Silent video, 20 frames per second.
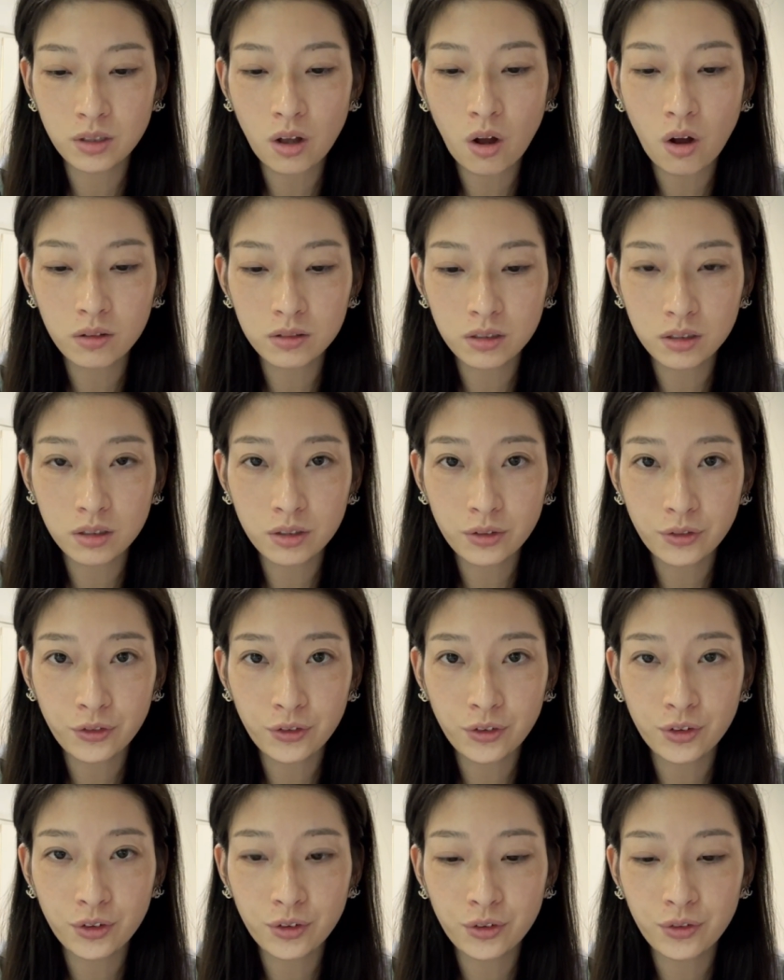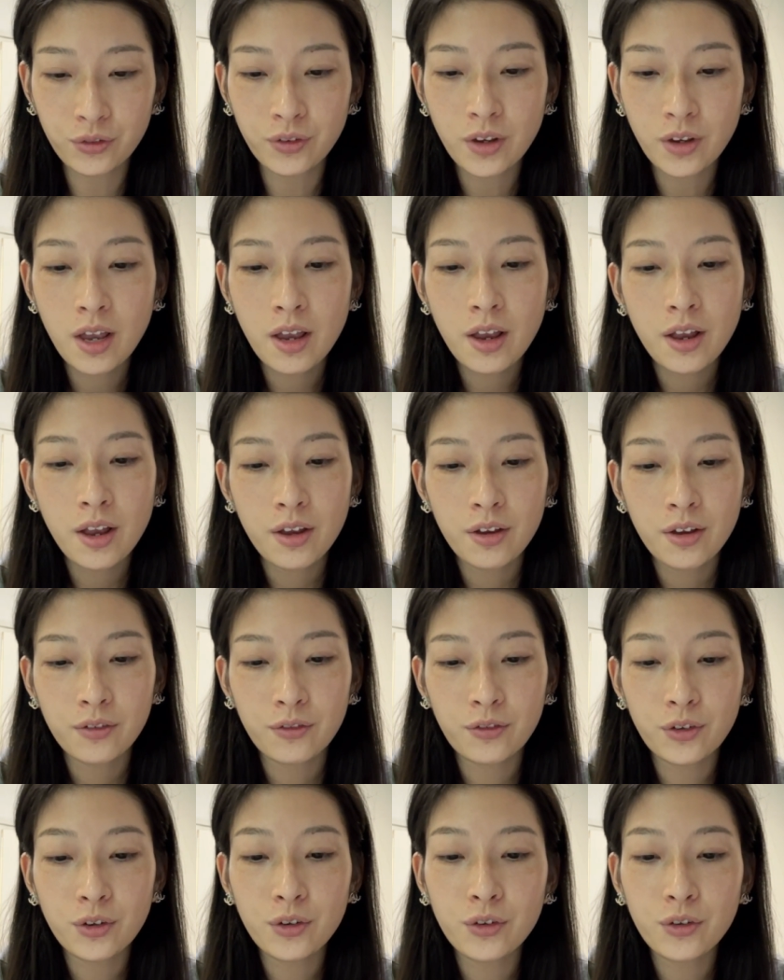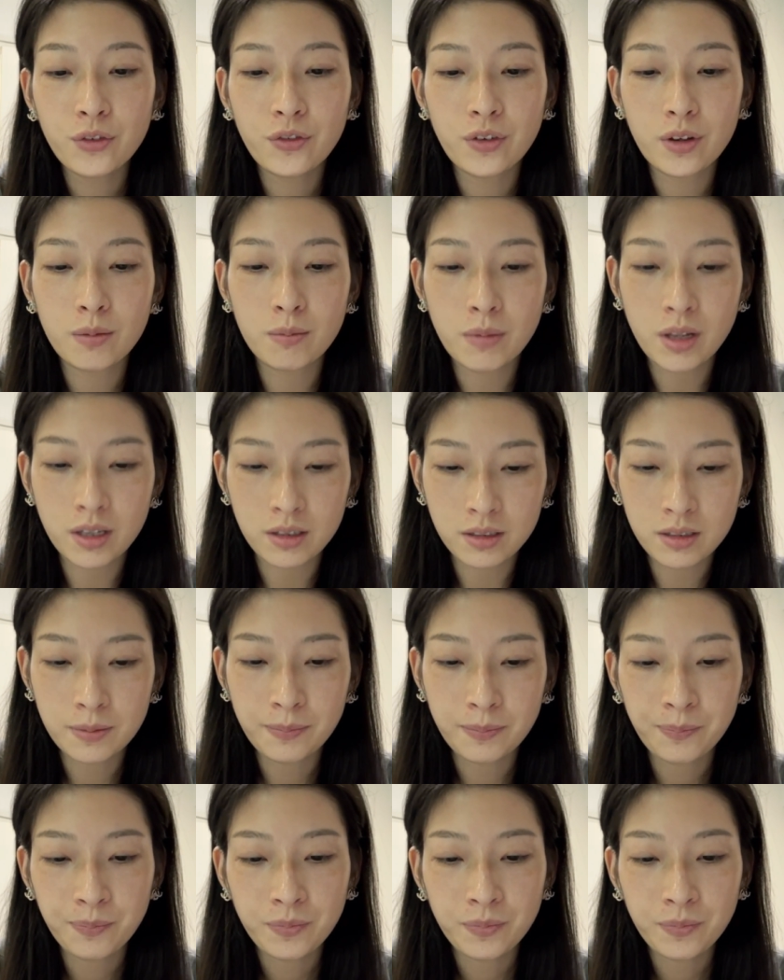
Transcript: order fulfillment.